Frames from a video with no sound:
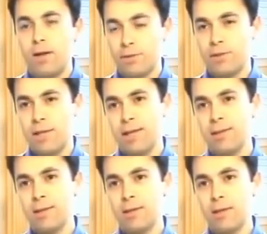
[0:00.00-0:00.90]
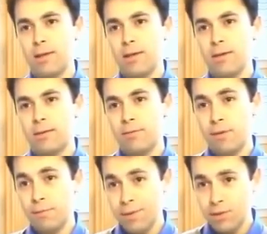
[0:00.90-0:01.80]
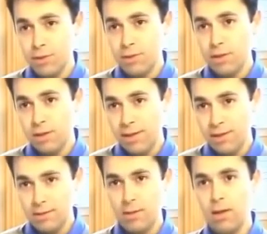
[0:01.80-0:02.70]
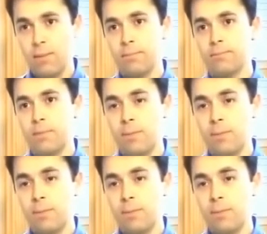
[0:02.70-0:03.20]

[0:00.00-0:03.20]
understanding different religions other than Islam,